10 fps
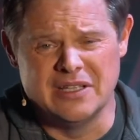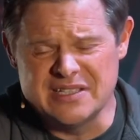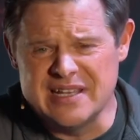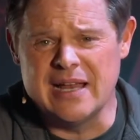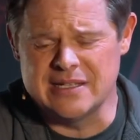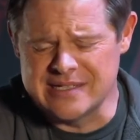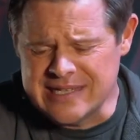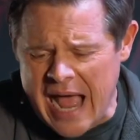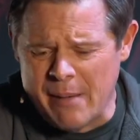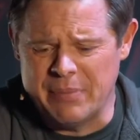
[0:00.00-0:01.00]
Let's not
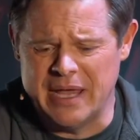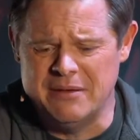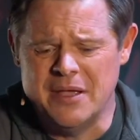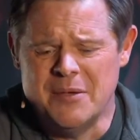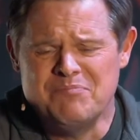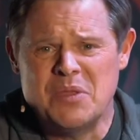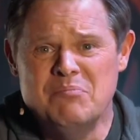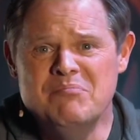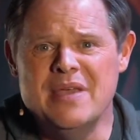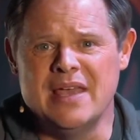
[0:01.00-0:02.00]
stop and
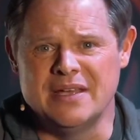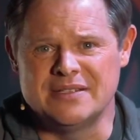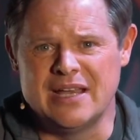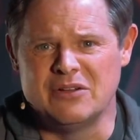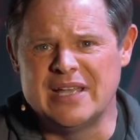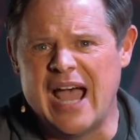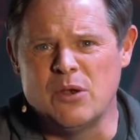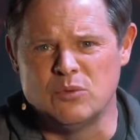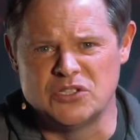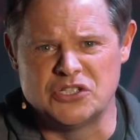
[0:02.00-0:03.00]
miss how
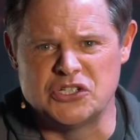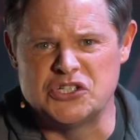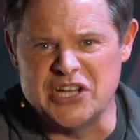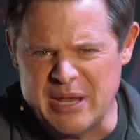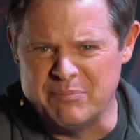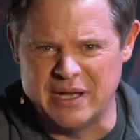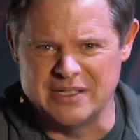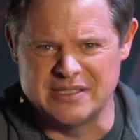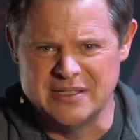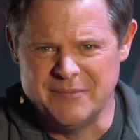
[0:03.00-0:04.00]
God wants to shape
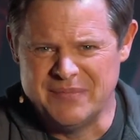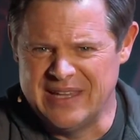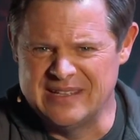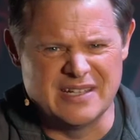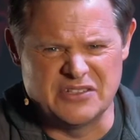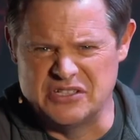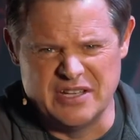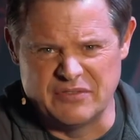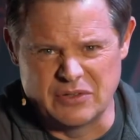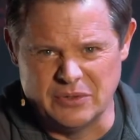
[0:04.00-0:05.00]
us in such a
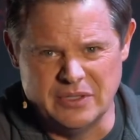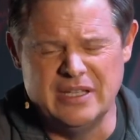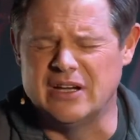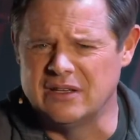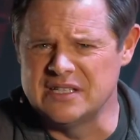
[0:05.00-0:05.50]
difficult year.